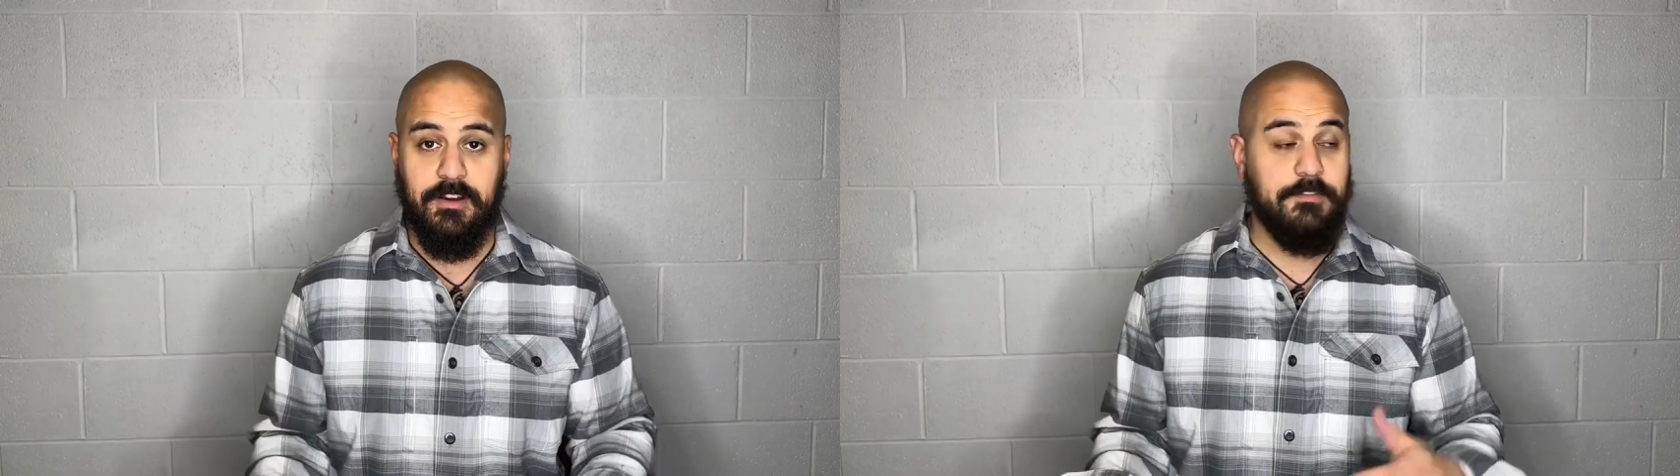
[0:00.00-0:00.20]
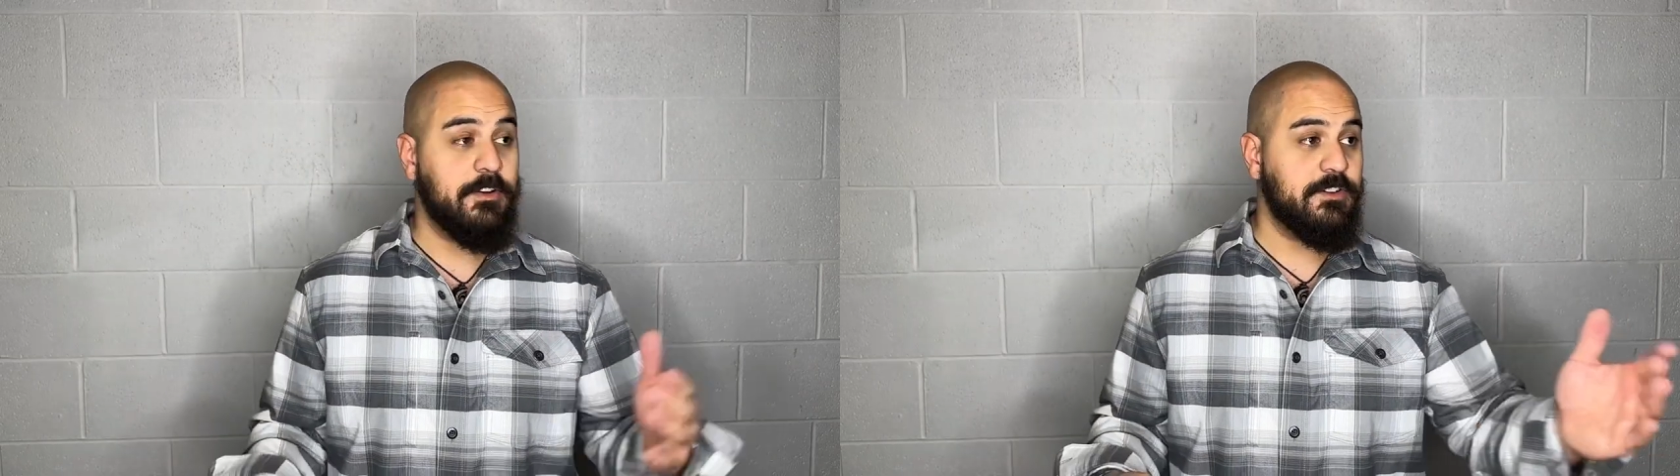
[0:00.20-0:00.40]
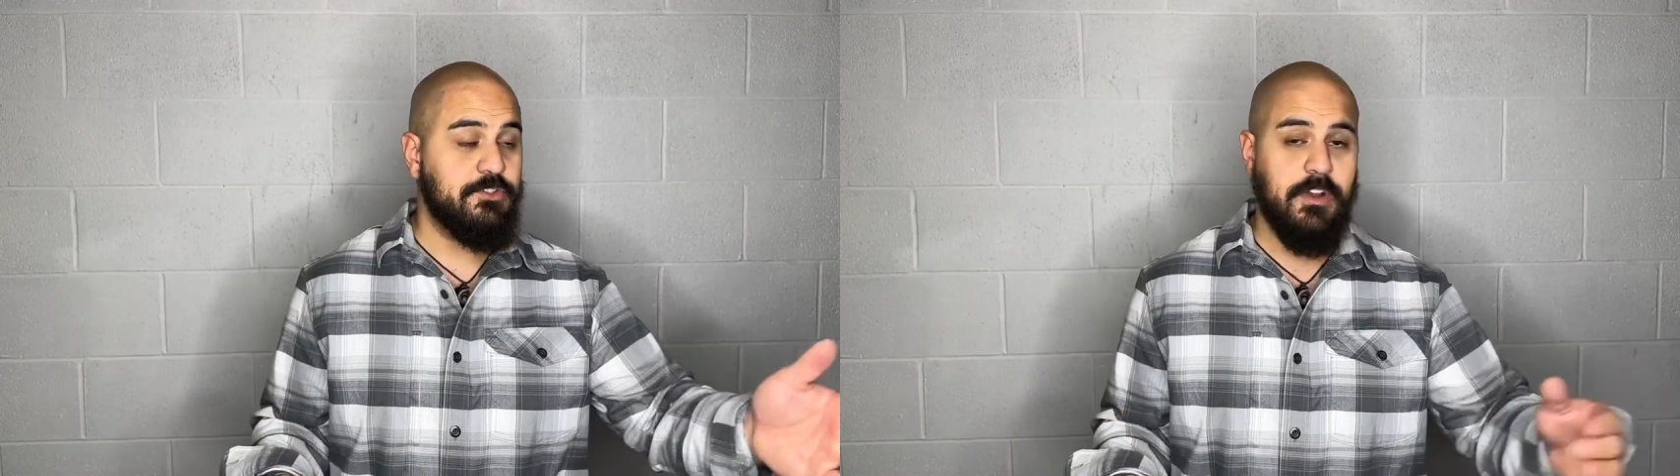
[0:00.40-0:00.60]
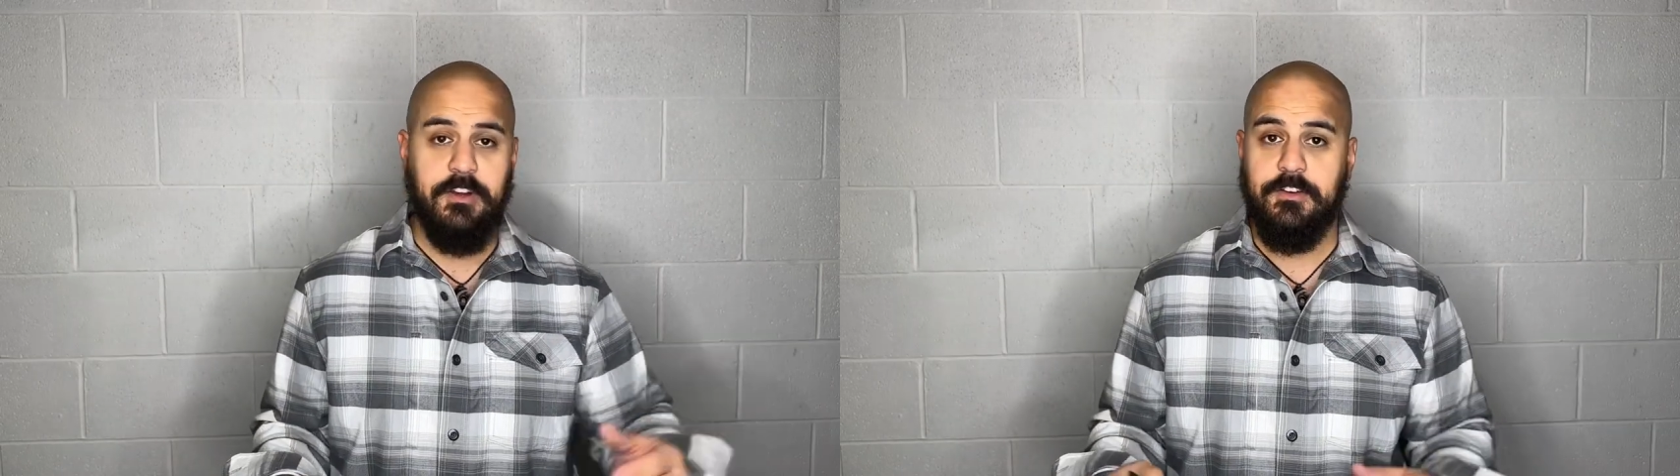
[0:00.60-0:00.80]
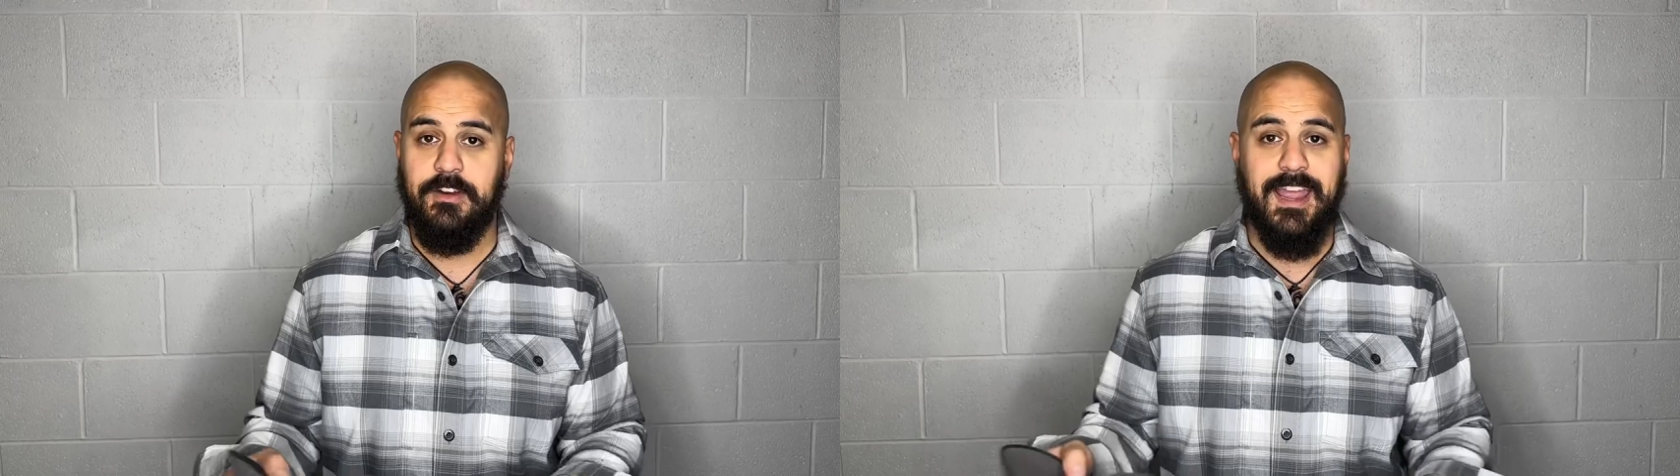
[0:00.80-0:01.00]
if you're in a truck
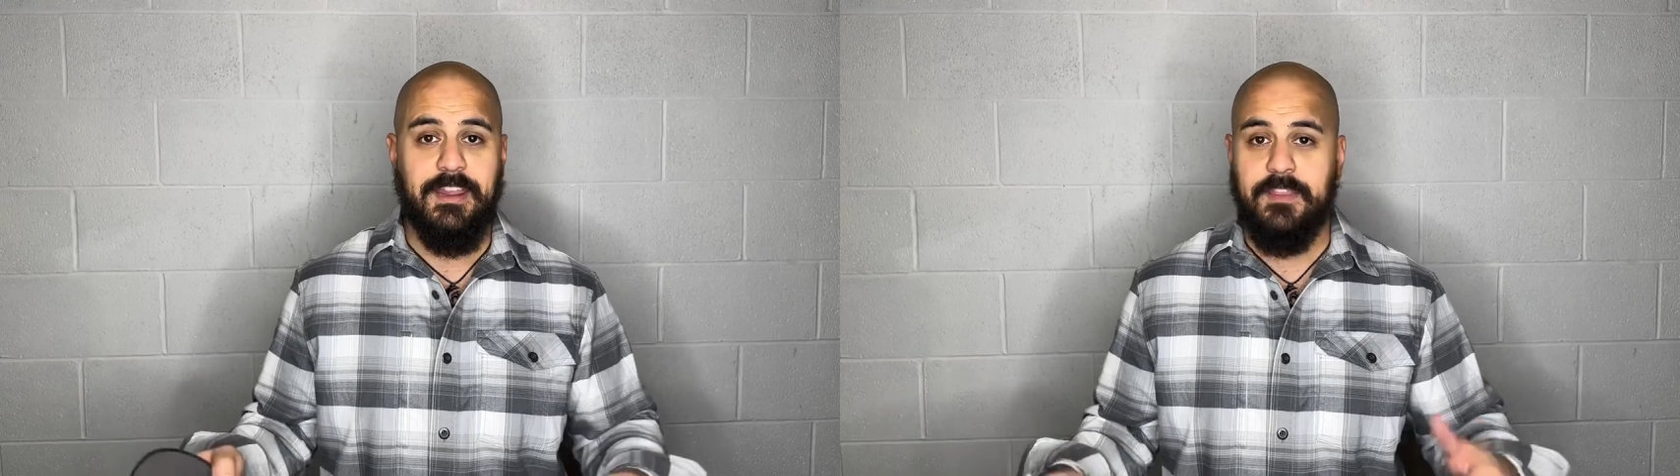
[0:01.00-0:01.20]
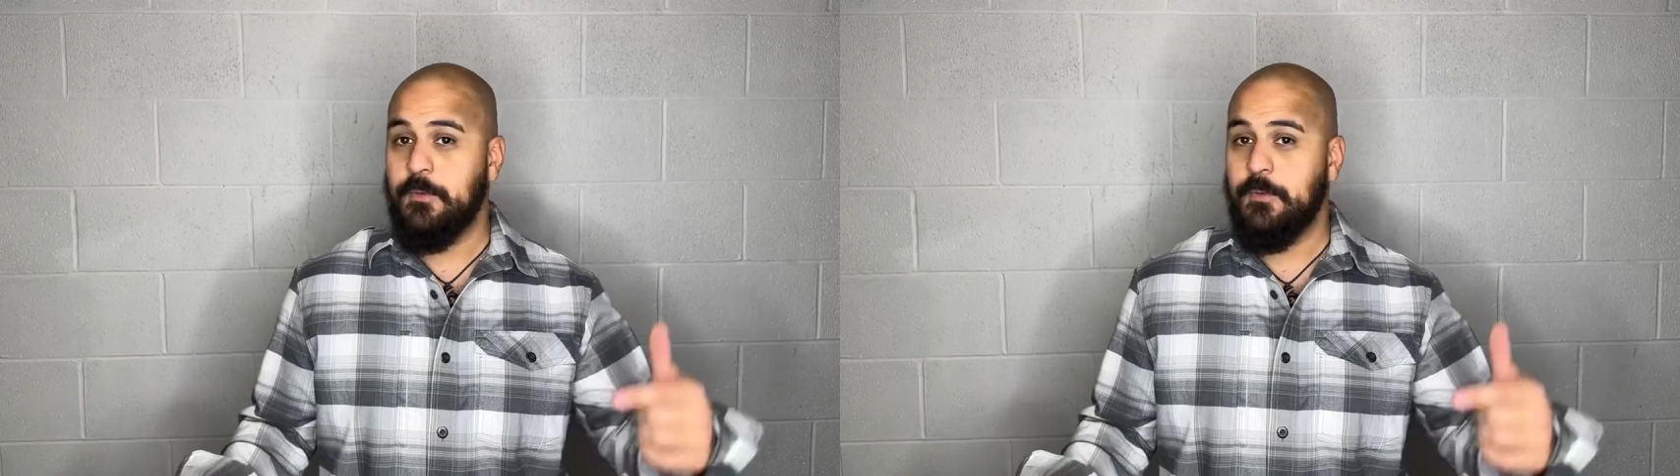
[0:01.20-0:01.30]
or anything